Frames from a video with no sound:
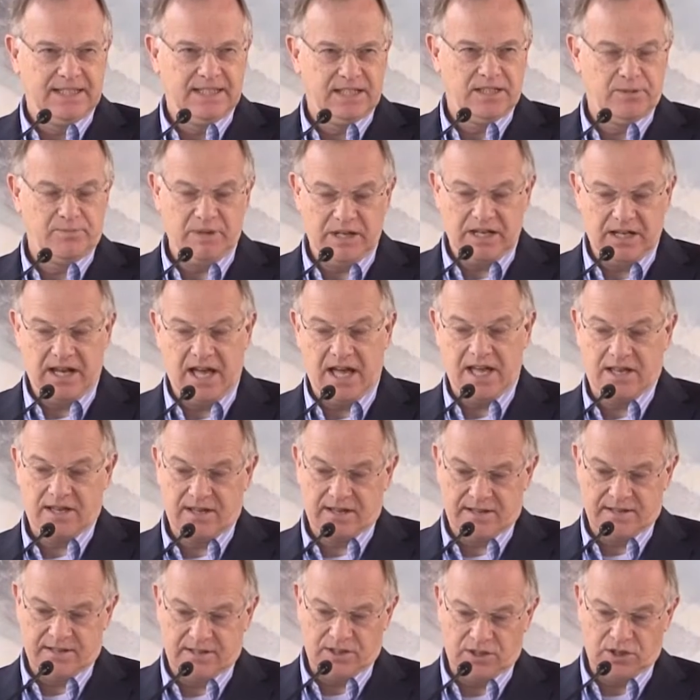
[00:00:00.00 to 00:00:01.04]
It's a bit
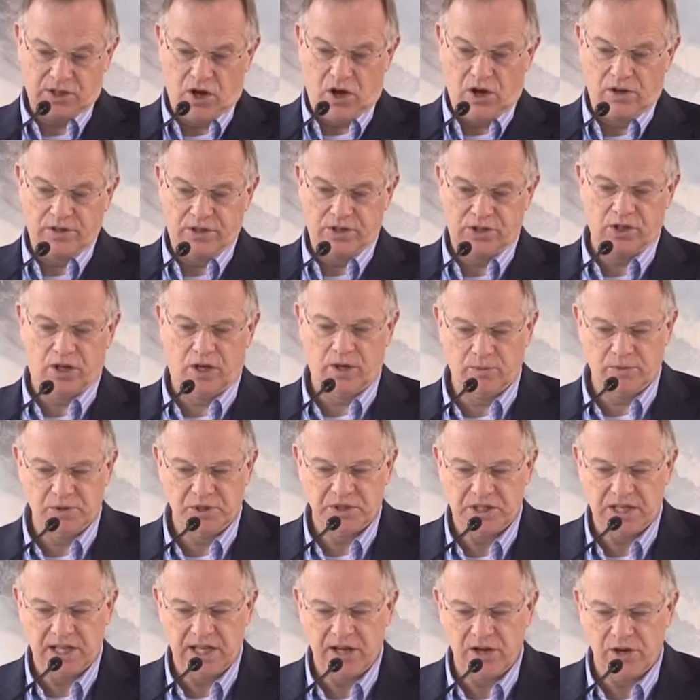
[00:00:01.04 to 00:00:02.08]
like the song John
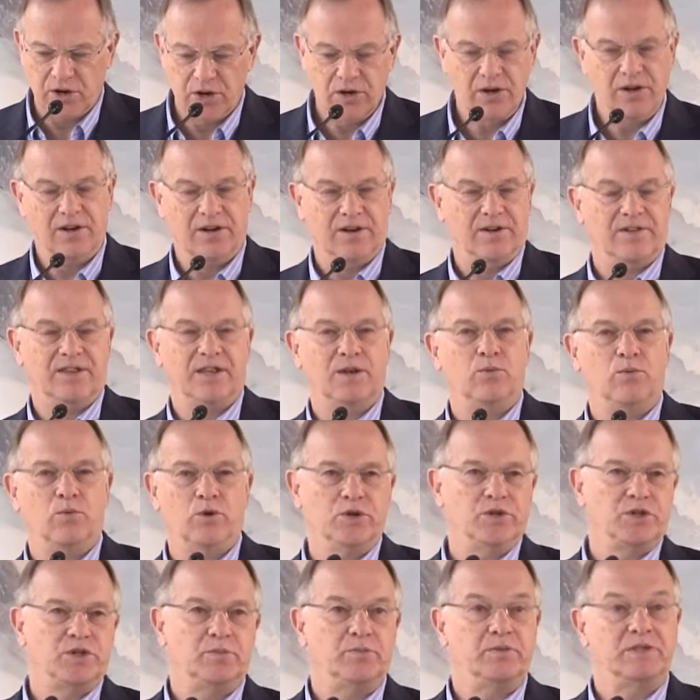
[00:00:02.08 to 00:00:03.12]
was singing earlier, that
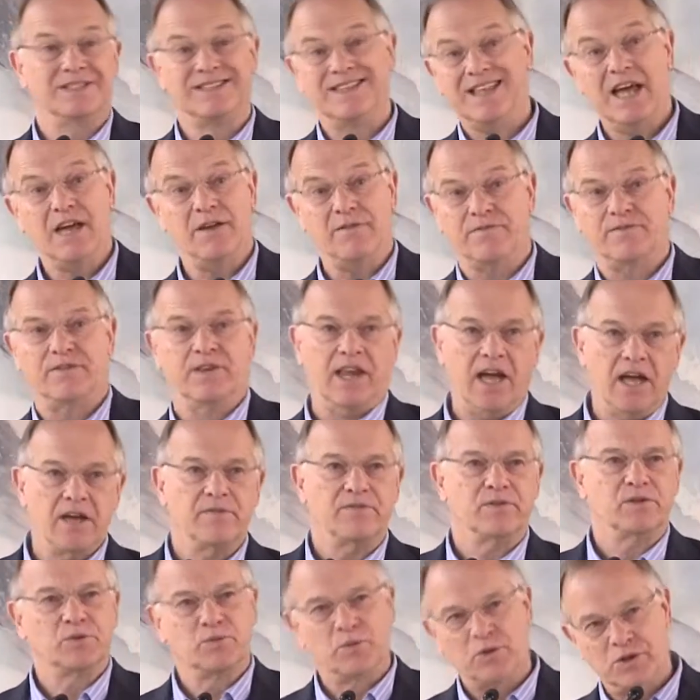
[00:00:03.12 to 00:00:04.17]
worship is life, life
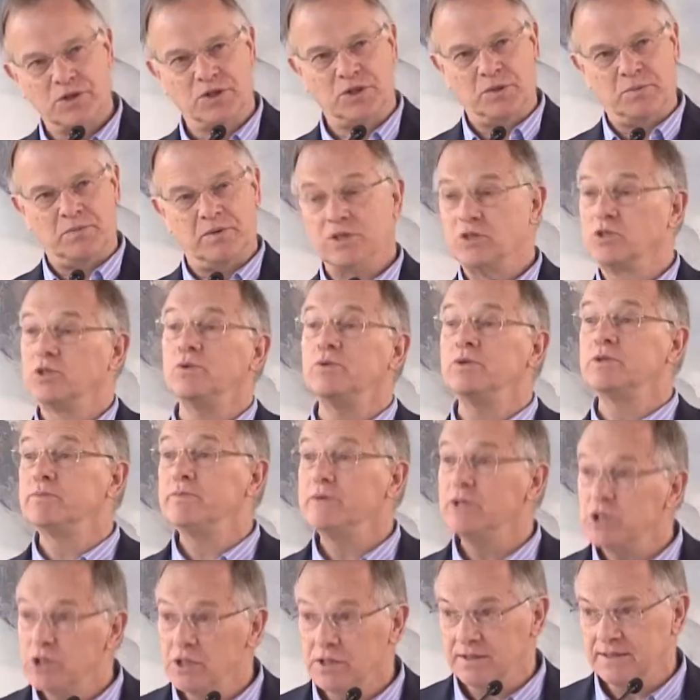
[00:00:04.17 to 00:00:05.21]
is worship, and so is
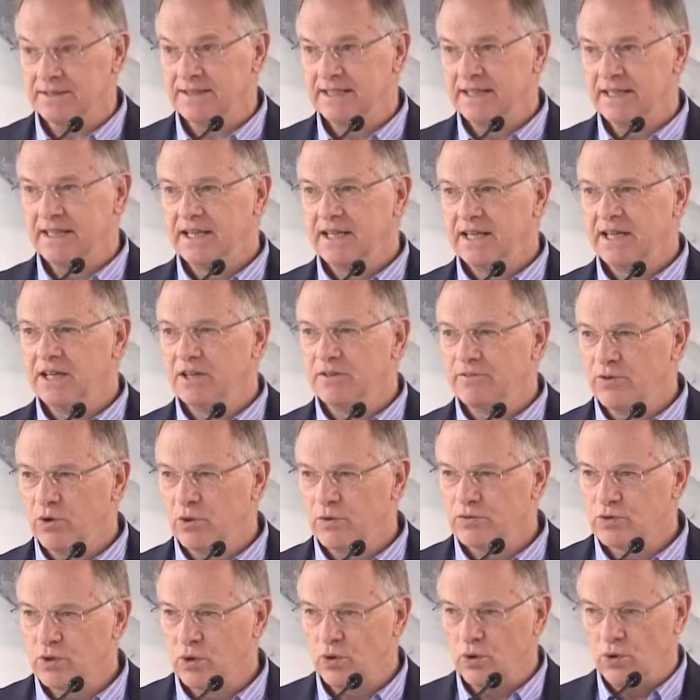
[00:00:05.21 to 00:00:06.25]
mission. It
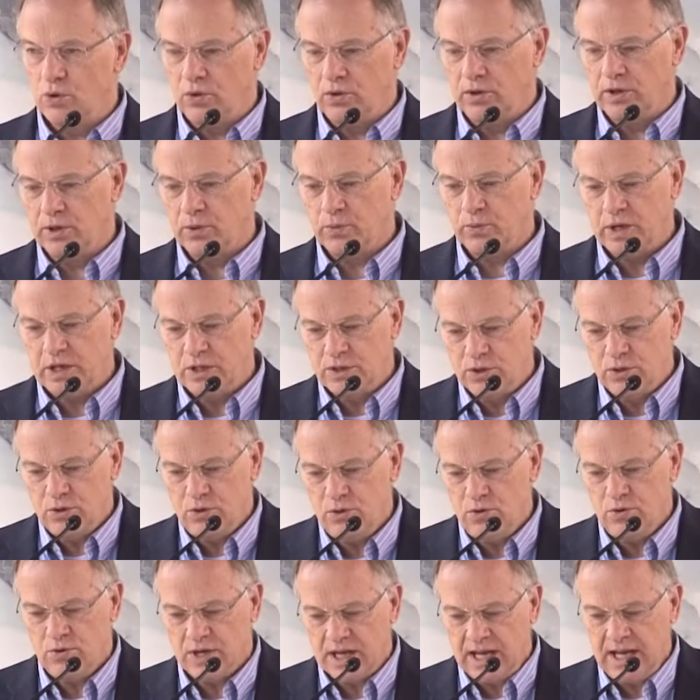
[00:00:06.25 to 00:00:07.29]
involves all that we
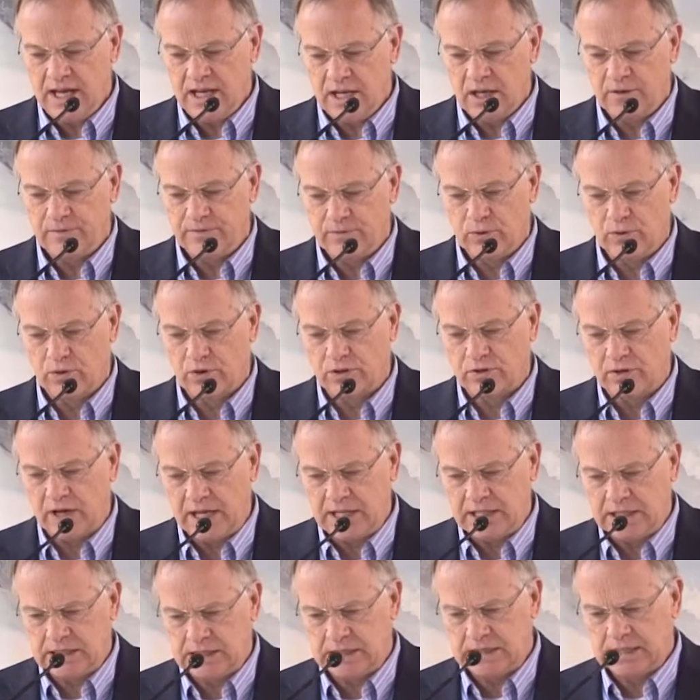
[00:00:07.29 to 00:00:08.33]
do in and for
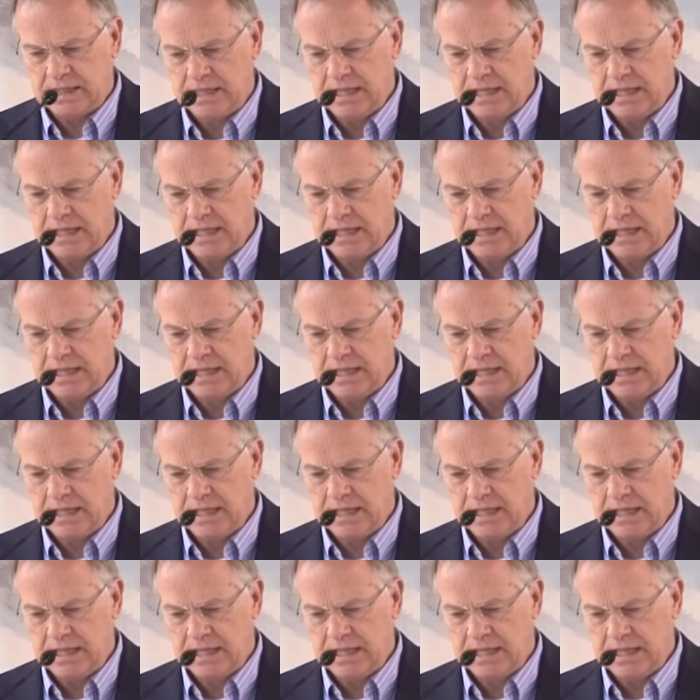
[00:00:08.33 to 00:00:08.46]
Christ.